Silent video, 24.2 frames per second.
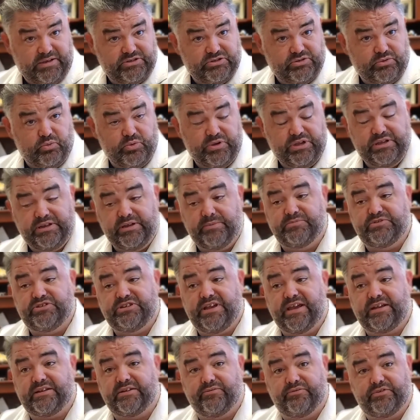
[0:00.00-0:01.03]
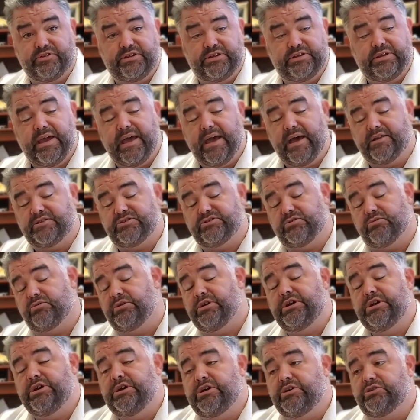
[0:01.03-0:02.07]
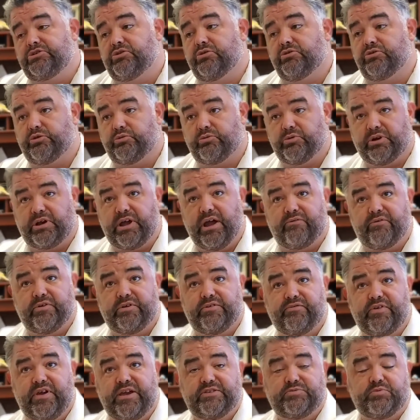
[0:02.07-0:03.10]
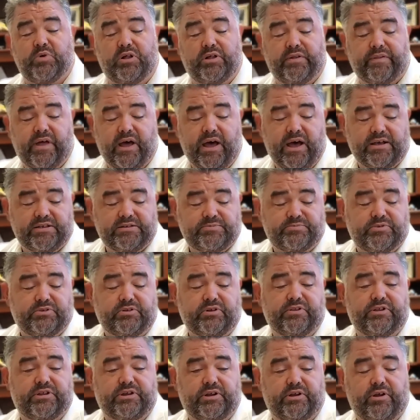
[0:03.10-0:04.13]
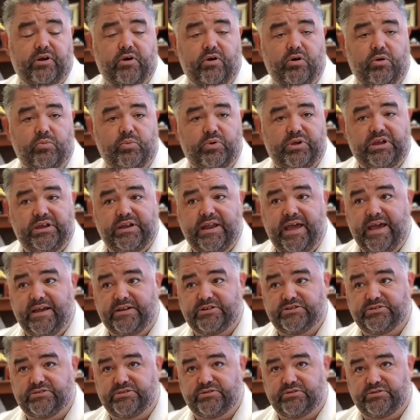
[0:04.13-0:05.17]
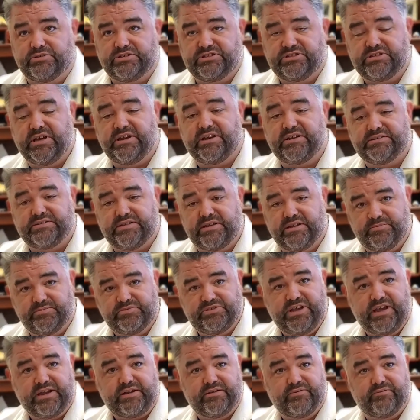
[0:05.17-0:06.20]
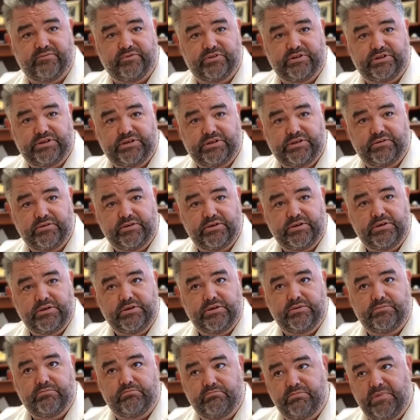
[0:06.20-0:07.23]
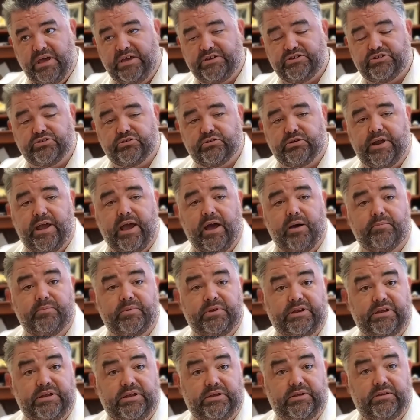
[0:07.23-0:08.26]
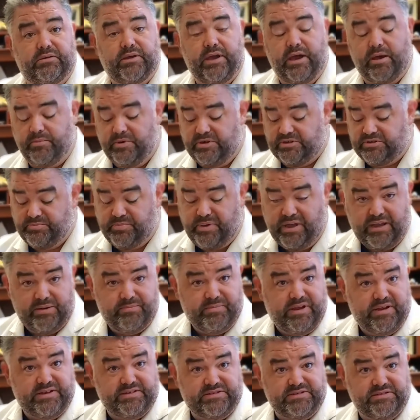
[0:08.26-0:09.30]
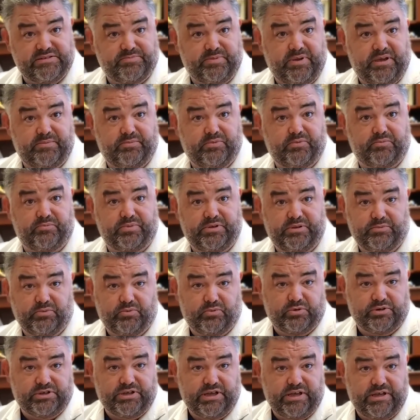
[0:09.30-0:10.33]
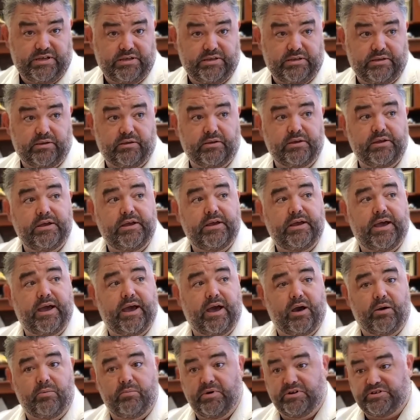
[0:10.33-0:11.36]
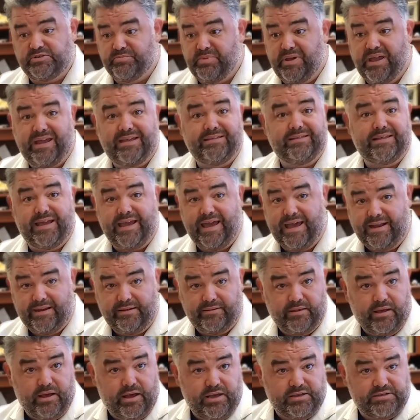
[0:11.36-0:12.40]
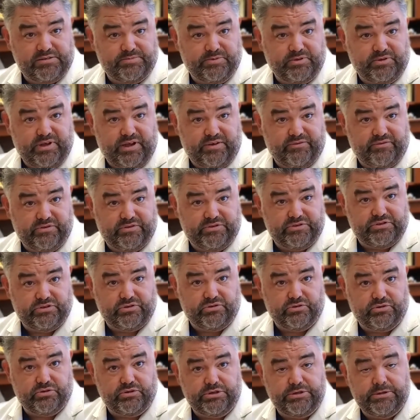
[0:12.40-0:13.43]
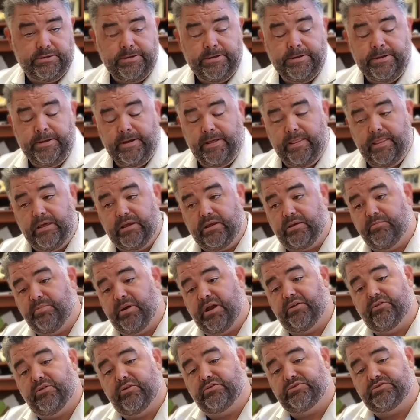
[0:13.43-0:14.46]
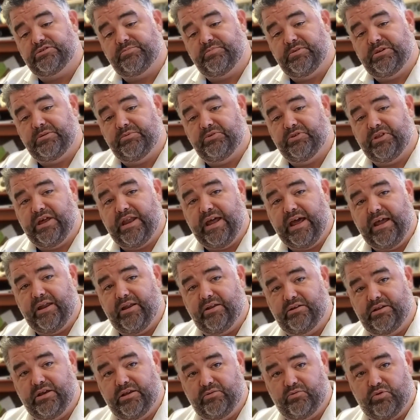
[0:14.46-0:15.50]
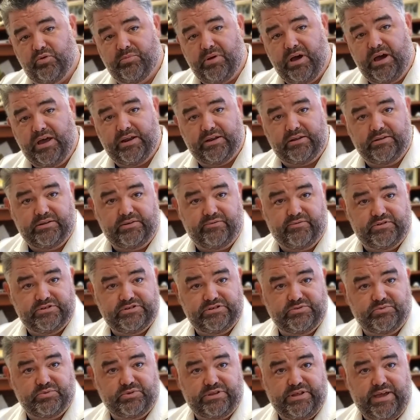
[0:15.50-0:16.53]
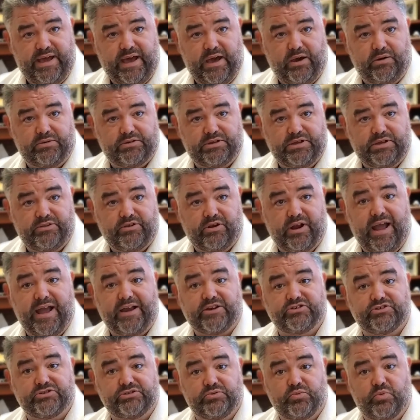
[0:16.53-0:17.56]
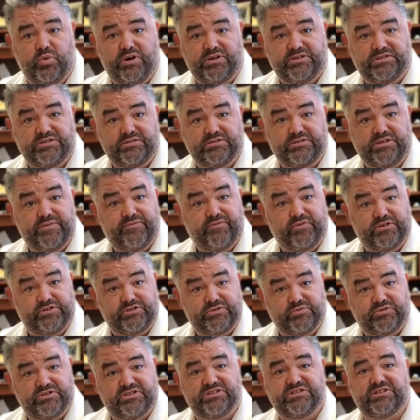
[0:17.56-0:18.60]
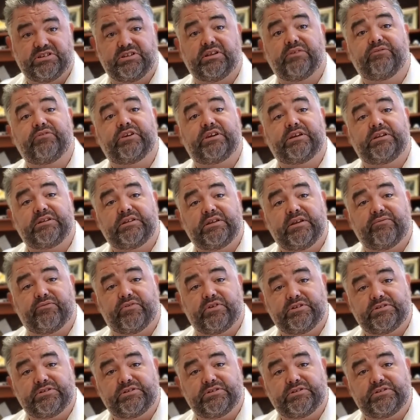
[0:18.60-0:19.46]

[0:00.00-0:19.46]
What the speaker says: So we can objectively, so during the recovery phase while in the hospital, then at home, we can actually, there's studies that objectively measured how much pain medicines people were taking, how much pain they had in the hospital after the surgery, and they compared those to people that had it done robotically versus without, and there actually was a difference. There was a significant difference.